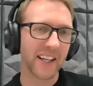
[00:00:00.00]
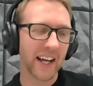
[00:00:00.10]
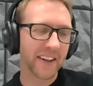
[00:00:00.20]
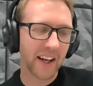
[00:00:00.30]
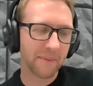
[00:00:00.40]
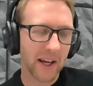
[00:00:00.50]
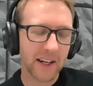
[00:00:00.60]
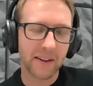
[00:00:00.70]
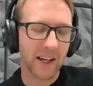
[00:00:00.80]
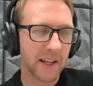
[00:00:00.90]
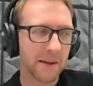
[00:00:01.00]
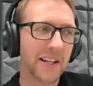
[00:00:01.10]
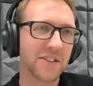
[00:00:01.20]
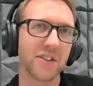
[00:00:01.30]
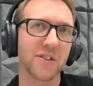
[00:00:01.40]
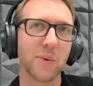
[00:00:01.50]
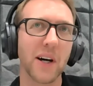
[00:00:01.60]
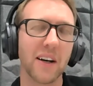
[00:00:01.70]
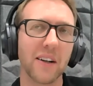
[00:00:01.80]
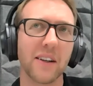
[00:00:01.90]
And I imagine as
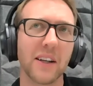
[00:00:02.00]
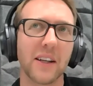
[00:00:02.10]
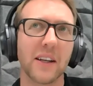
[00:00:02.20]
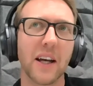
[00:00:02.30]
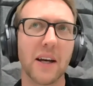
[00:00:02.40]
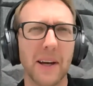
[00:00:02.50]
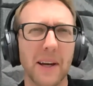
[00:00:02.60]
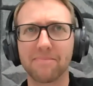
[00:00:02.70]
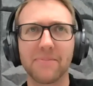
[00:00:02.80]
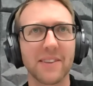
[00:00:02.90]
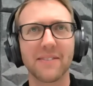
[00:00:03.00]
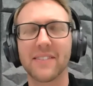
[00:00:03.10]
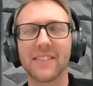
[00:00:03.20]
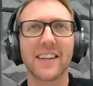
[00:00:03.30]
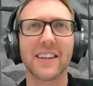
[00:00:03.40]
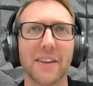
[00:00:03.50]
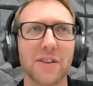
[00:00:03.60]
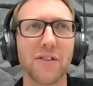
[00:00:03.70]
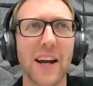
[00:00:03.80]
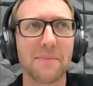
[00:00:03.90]
well, and
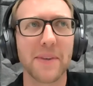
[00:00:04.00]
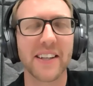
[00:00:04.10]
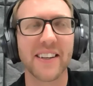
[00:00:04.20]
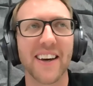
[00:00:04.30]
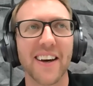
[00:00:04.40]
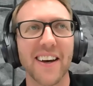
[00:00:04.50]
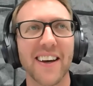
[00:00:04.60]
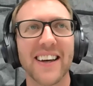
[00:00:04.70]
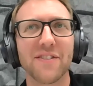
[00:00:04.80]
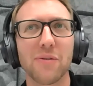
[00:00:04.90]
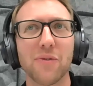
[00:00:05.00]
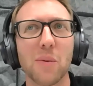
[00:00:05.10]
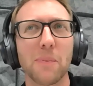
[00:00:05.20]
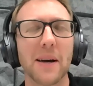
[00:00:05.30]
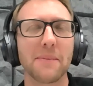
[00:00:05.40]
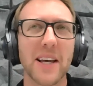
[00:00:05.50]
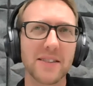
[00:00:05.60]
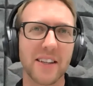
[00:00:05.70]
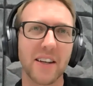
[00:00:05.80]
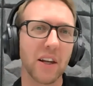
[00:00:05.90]
correct me if I'm wrong, but I'm
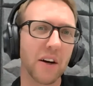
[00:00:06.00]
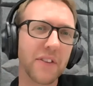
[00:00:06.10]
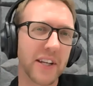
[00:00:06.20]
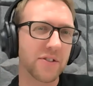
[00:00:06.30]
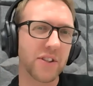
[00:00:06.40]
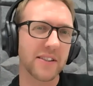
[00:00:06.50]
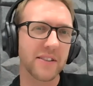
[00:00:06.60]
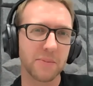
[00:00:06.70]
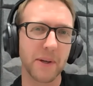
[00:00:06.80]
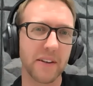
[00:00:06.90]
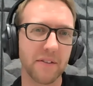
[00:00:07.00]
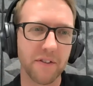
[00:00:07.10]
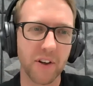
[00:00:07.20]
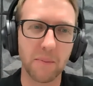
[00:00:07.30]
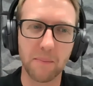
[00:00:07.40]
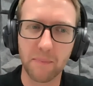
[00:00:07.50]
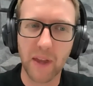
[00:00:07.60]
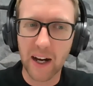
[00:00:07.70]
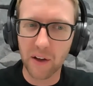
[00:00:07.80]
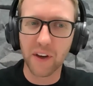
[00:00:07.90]
guessing a lot of the interest has been from
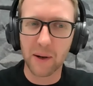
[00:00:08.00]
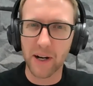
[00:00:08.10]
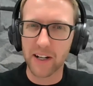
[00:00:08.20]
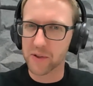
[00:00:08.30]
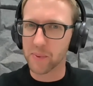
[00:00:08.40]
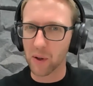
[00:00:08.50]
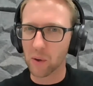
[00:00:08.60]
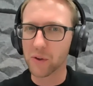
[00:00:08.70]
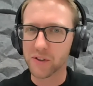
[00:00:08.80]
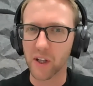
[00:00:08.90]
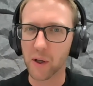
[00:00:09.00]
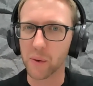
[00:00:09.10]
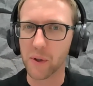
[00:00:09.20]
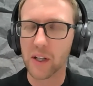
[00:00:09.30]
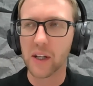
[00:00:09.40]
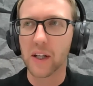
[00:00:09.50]
health librarians, but also